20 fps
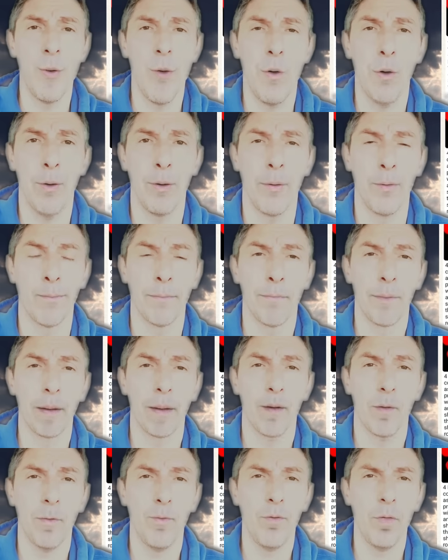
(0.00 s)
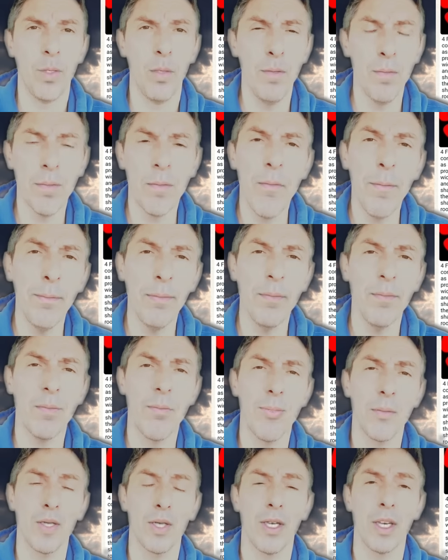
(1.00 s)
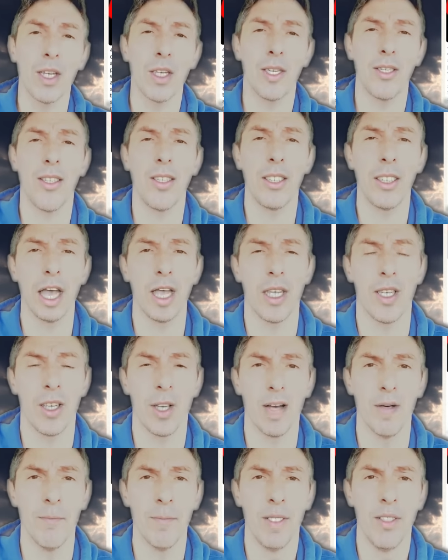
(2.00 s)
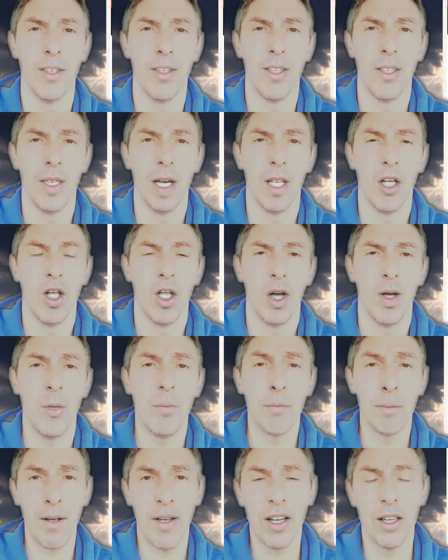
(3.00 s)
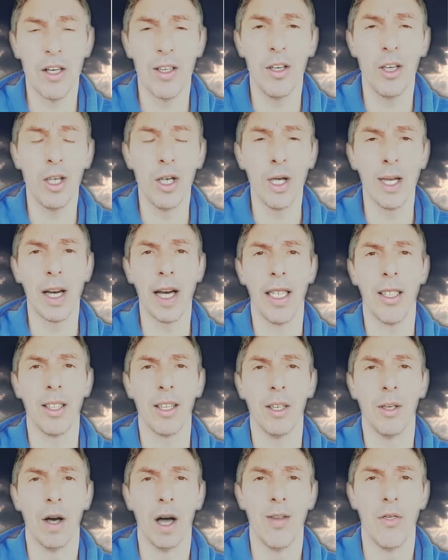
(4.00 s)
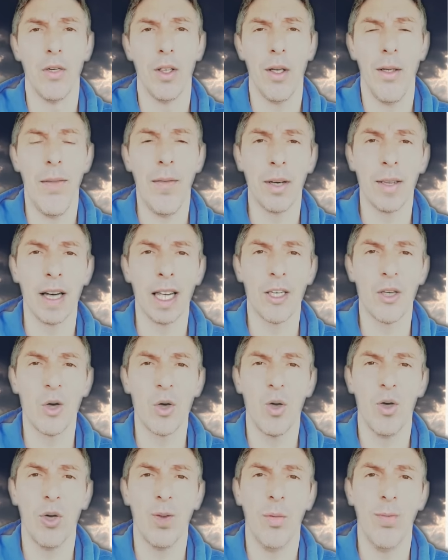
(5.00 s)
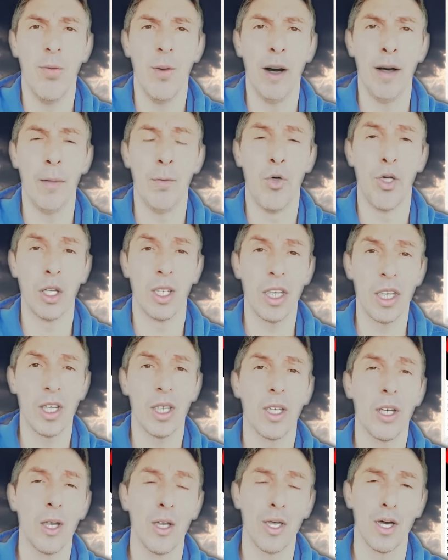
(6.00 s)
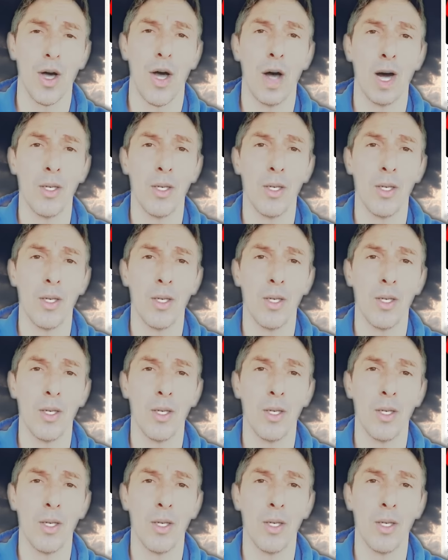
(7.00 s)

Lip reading: "For behold, the day cometh that shall burn as an oven, and all the proud ye